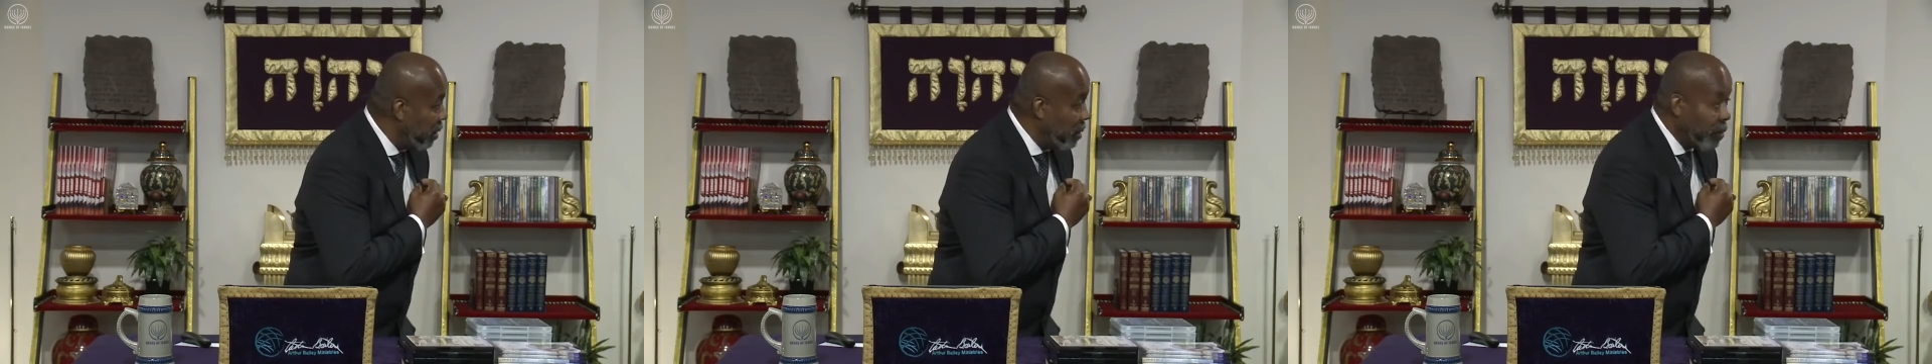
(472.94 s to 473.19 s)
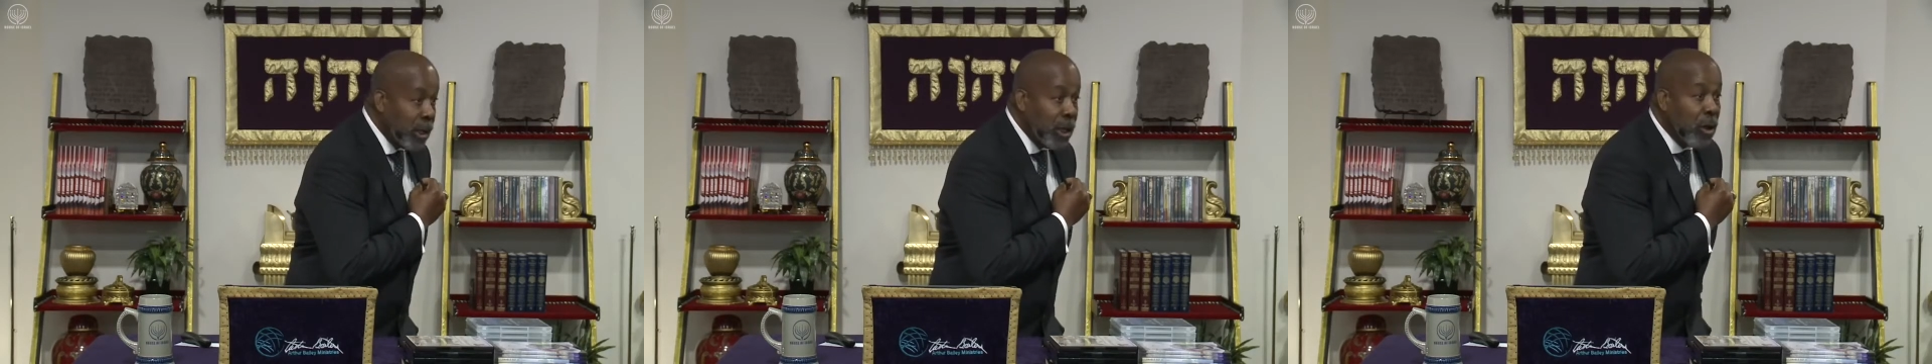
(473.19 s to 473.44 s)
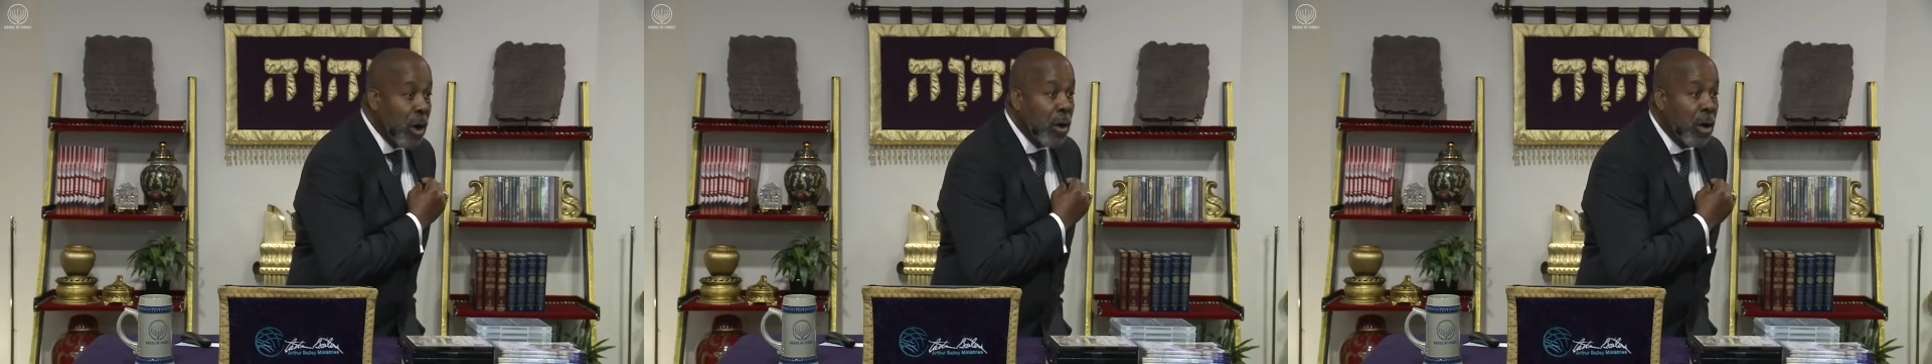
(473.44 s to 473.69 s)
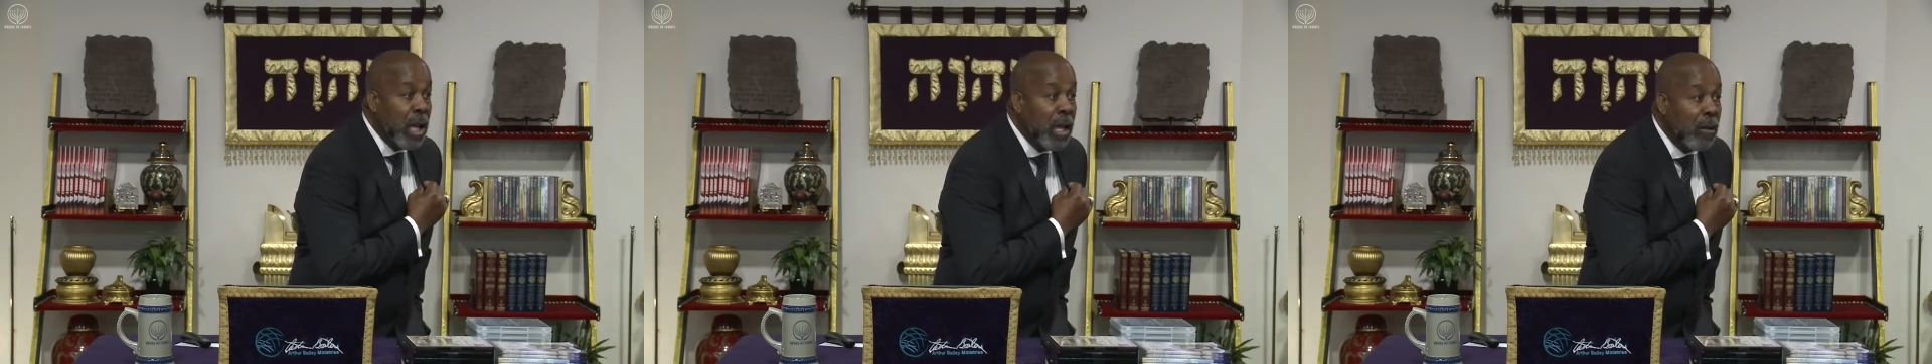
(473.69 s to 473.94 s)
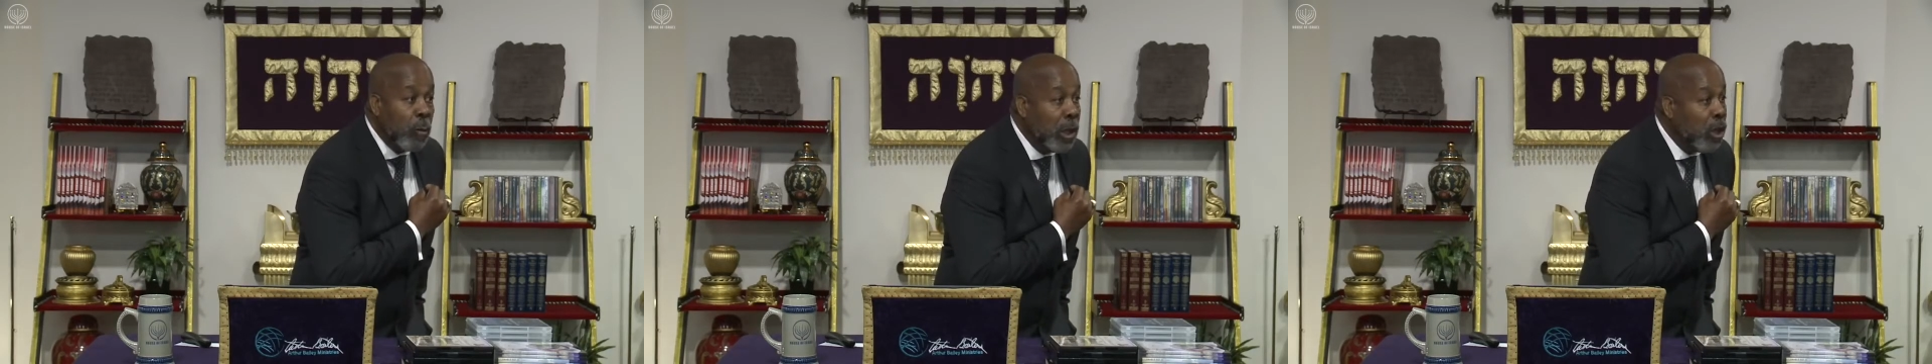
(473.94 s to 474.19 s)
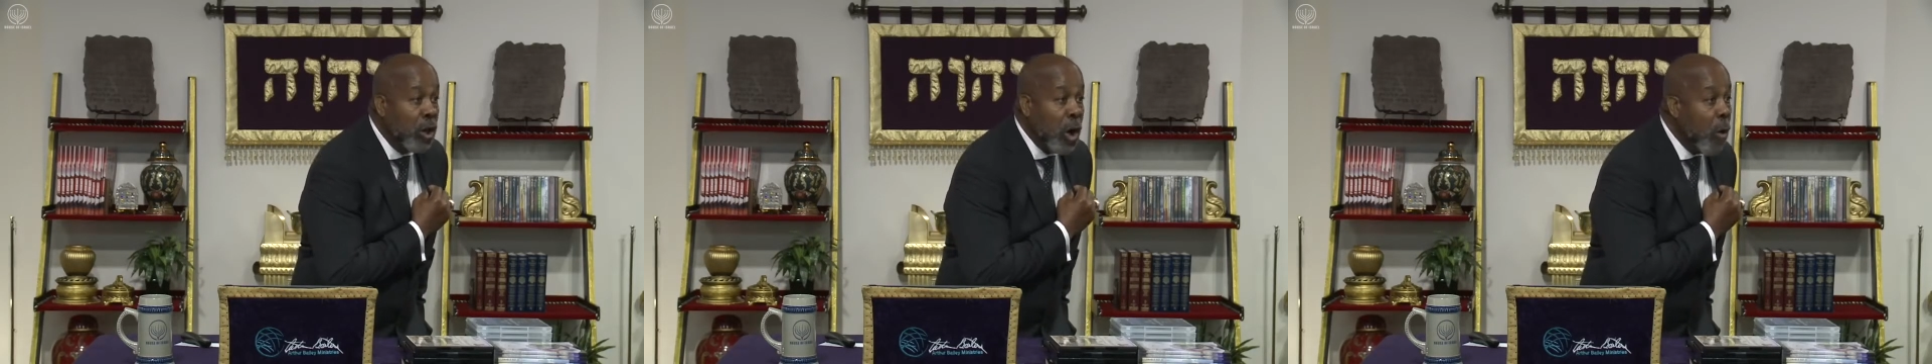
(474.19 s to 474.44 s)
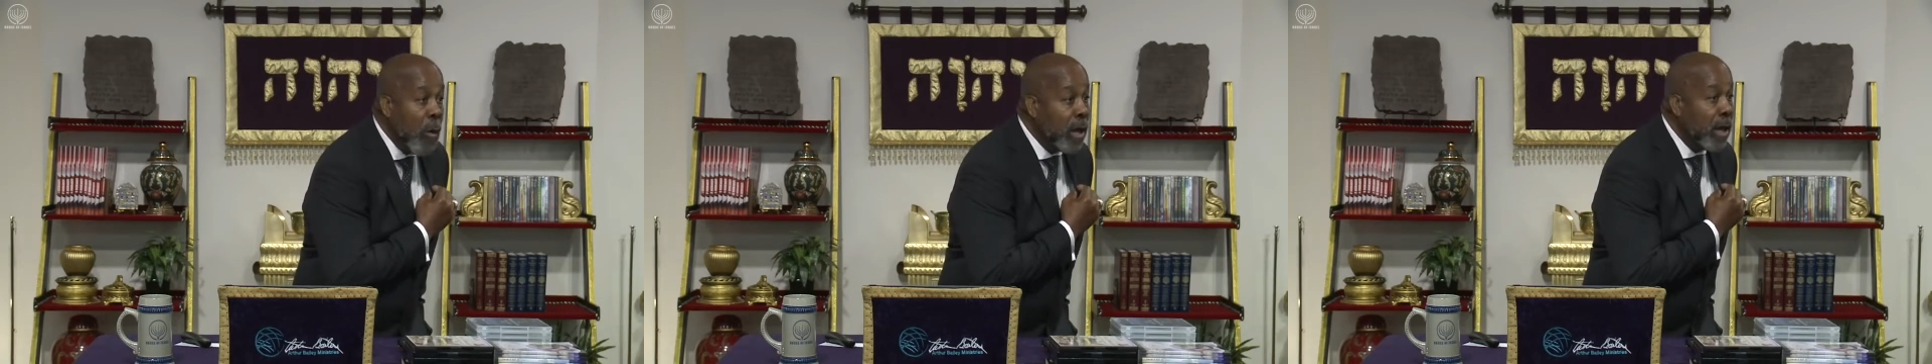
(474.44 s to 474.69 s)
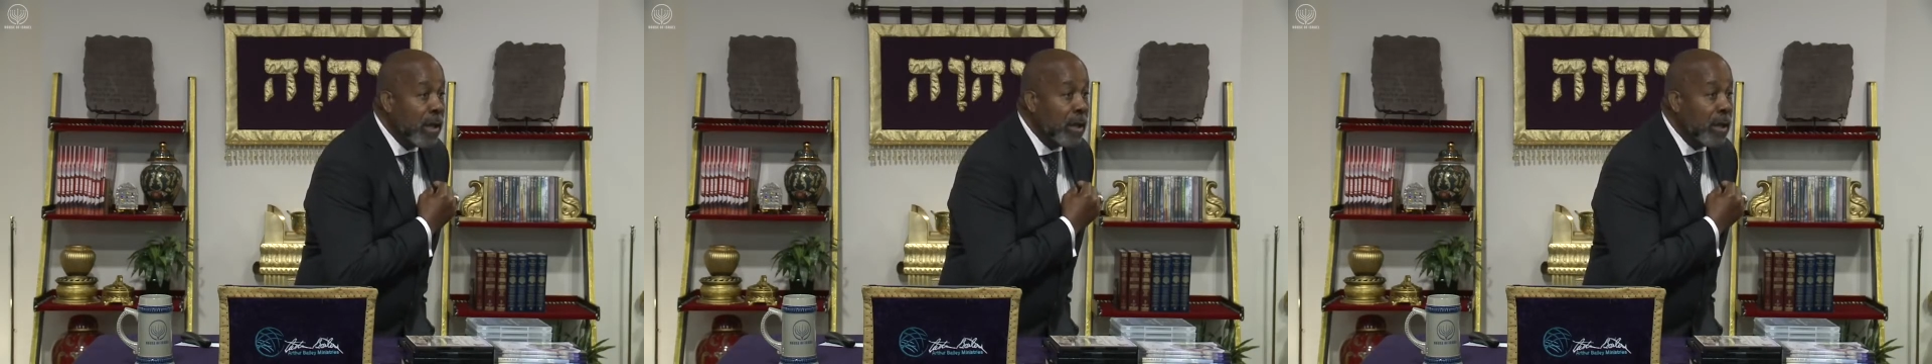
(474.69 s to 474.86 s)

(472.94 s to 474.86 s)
where you going to live? Where you going?